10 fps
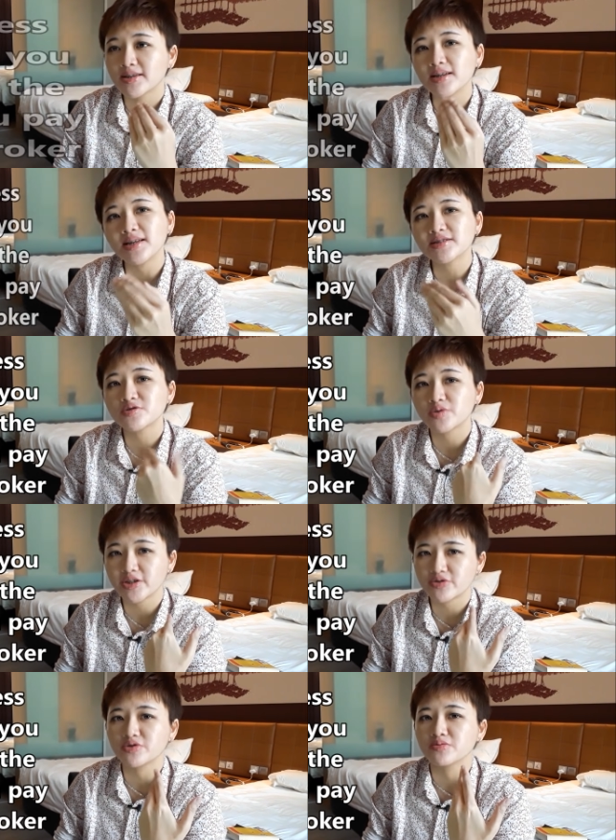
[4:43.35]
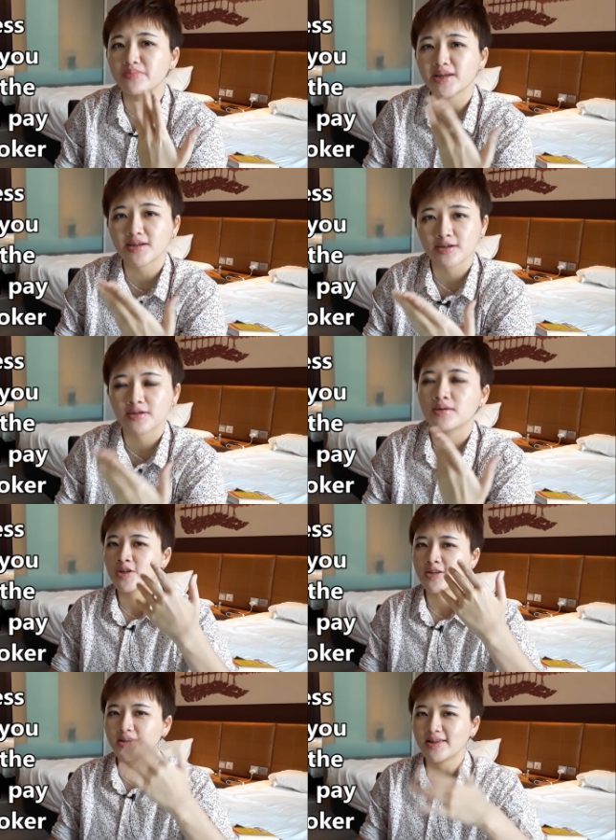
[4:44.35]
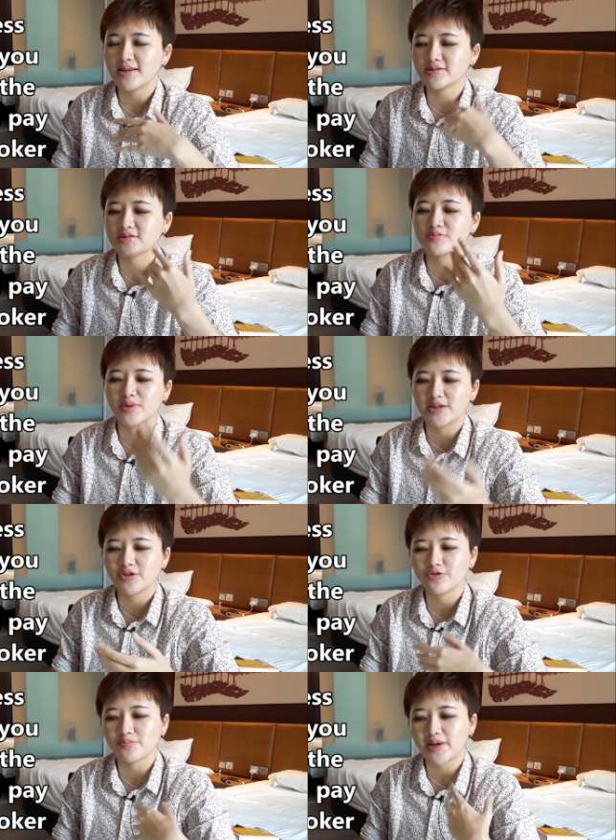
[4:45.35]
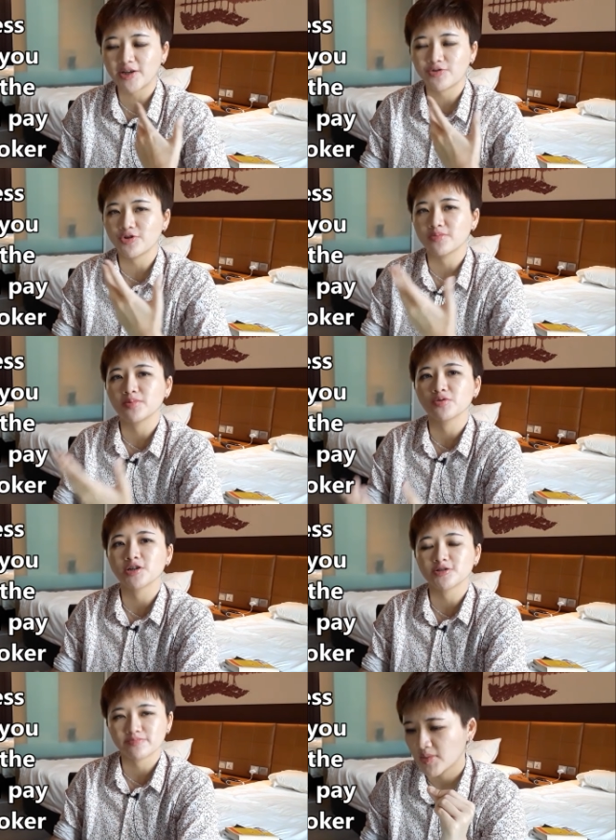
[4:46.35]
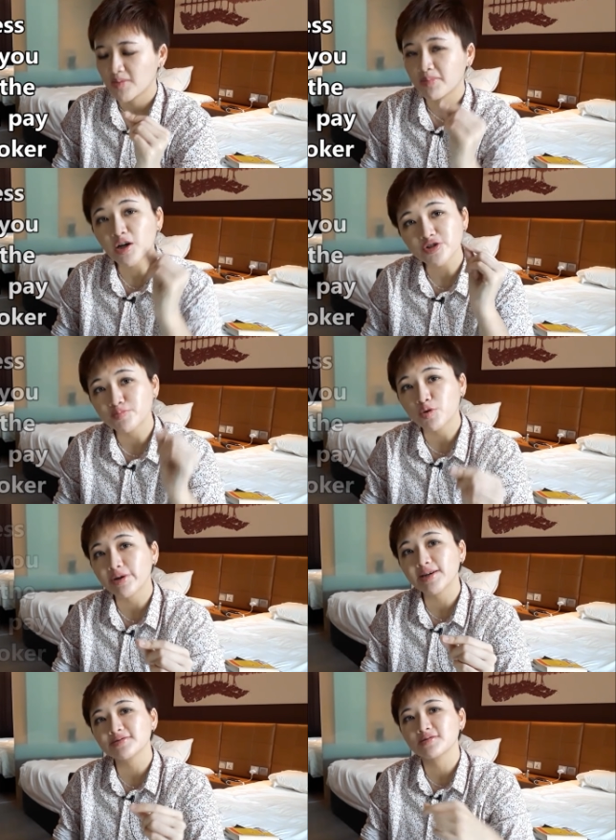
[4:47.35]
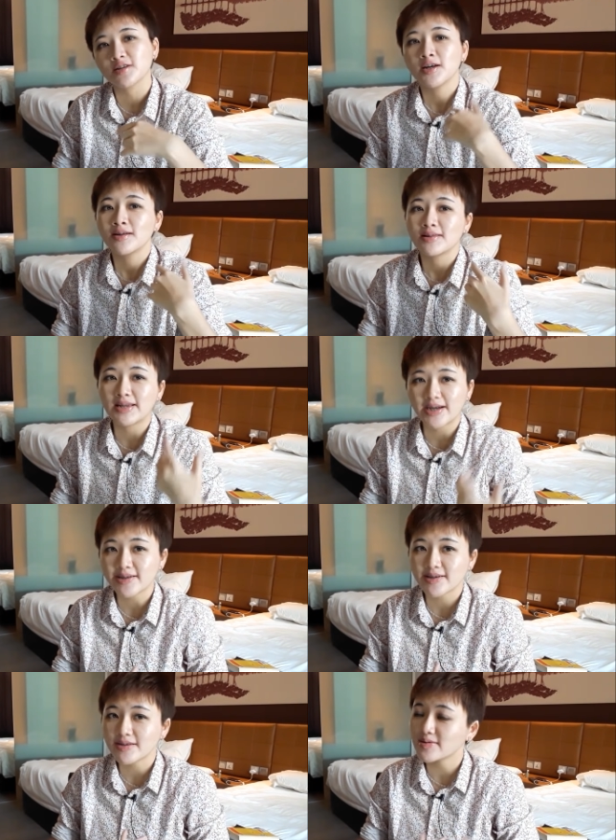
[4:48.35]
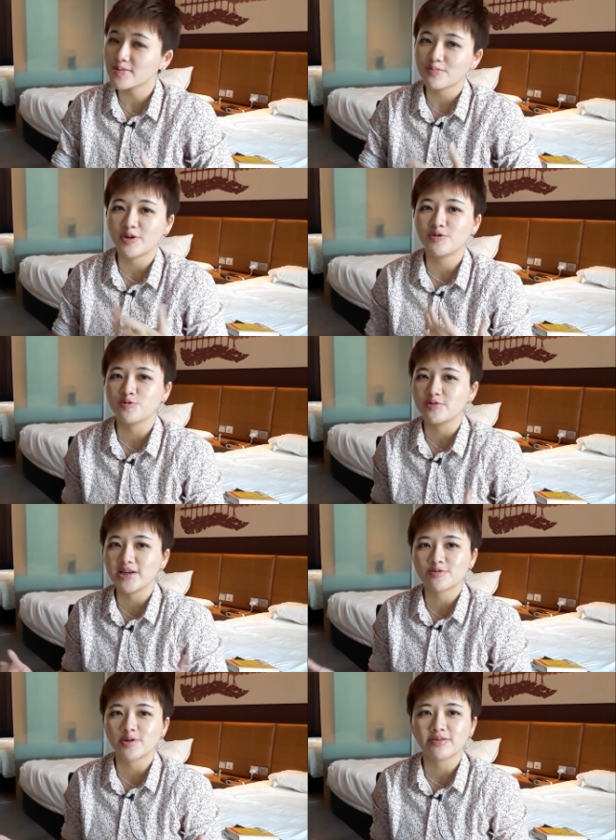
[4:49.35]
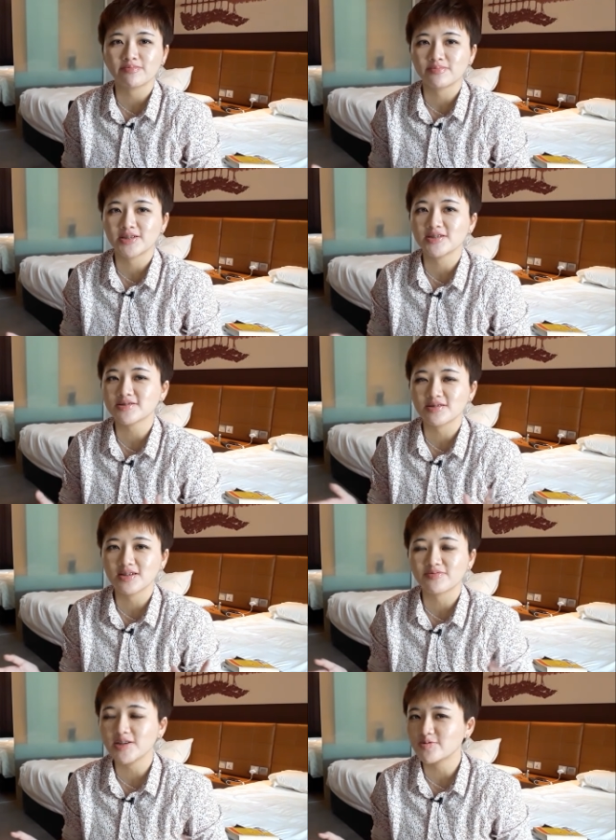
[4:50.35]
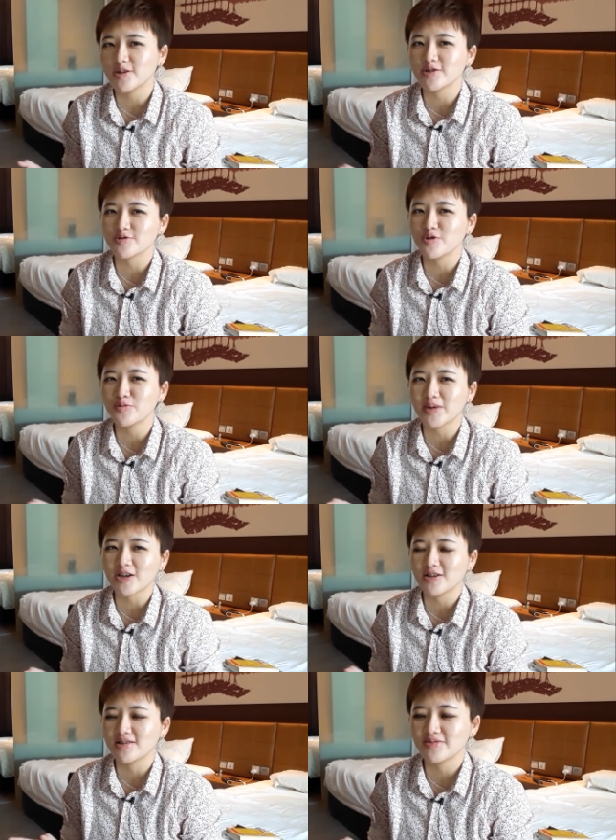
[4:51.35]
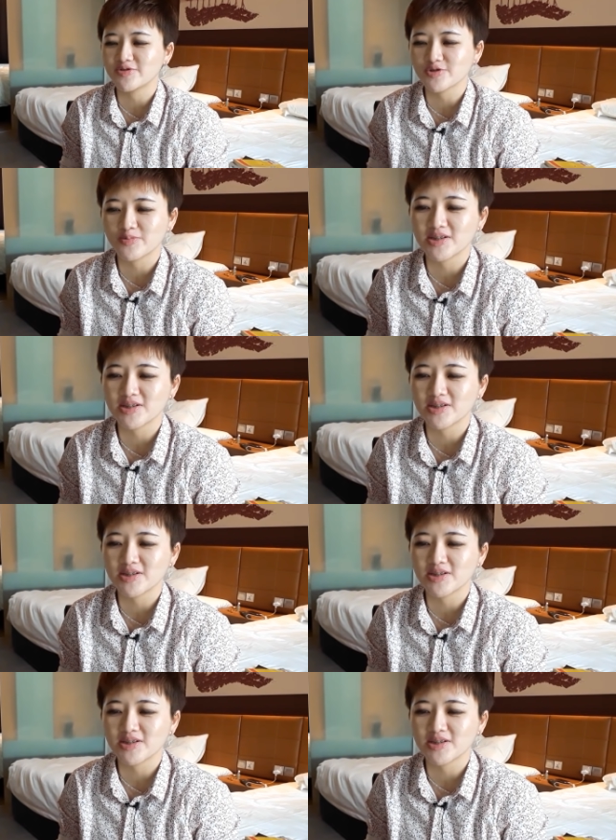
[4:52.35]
The less trades you make, the less money you pay to your broker. Because brokers like it when you day trade. They just love day traders. Oh my god, I love you so